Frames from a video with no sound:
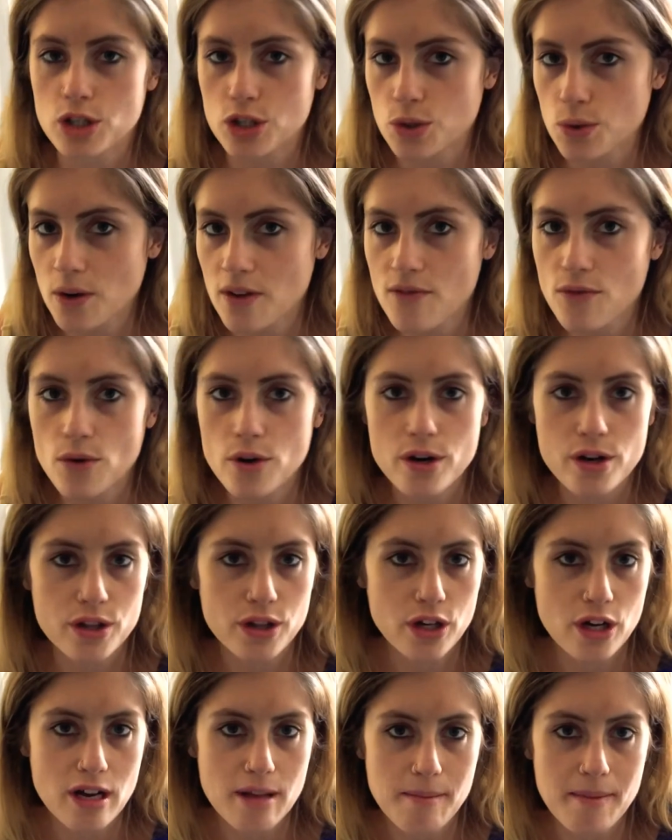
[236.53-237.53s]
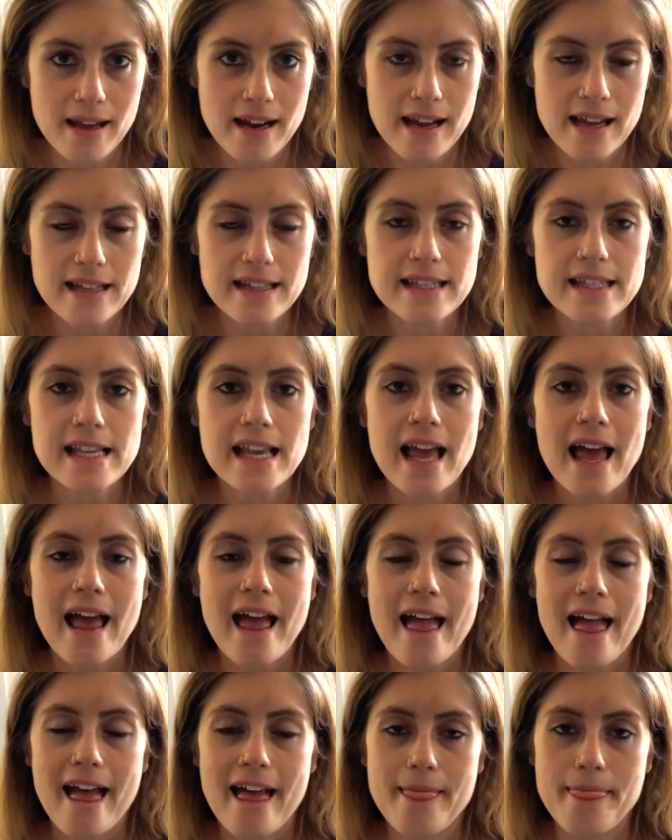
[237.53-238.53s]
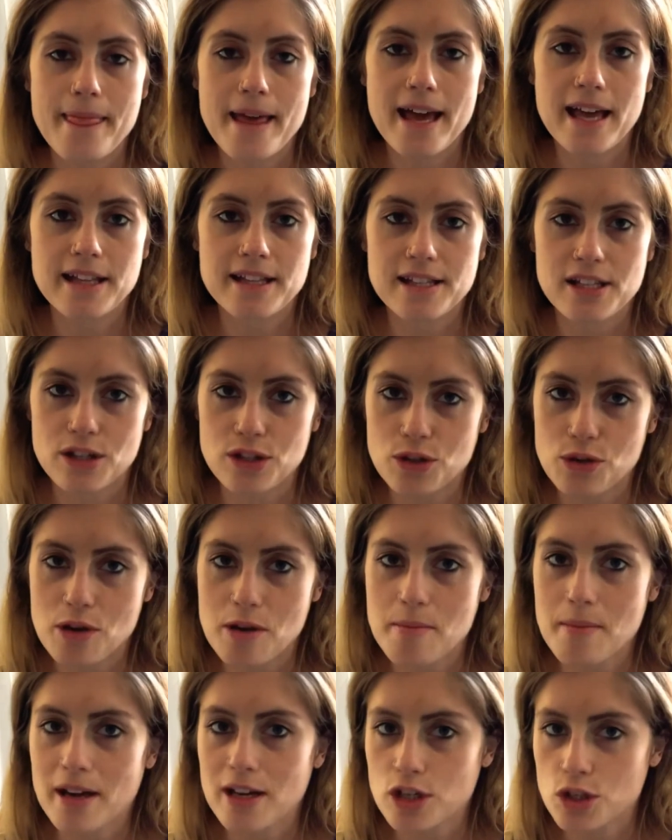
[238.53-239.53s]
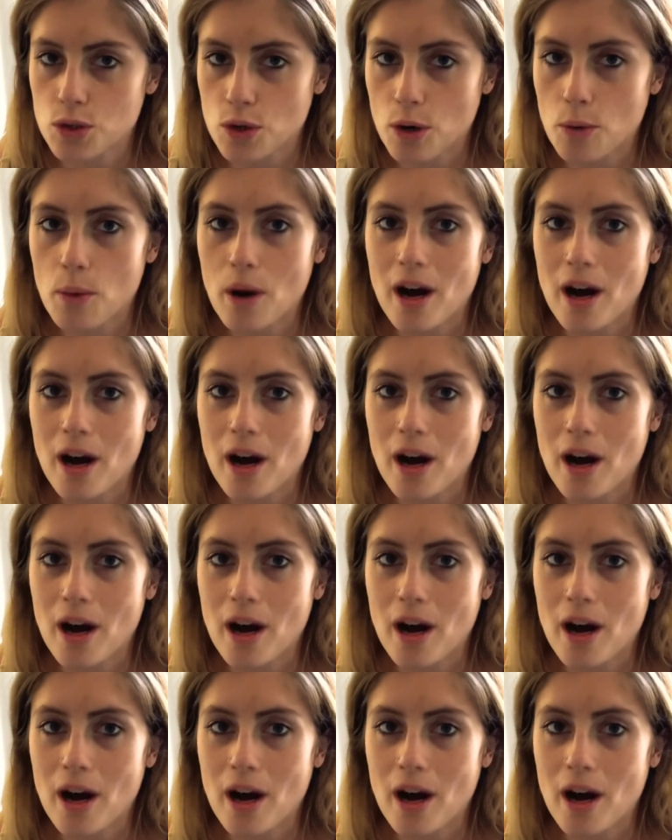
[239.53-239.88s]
are 24 to 30 minutes, and then still doing my short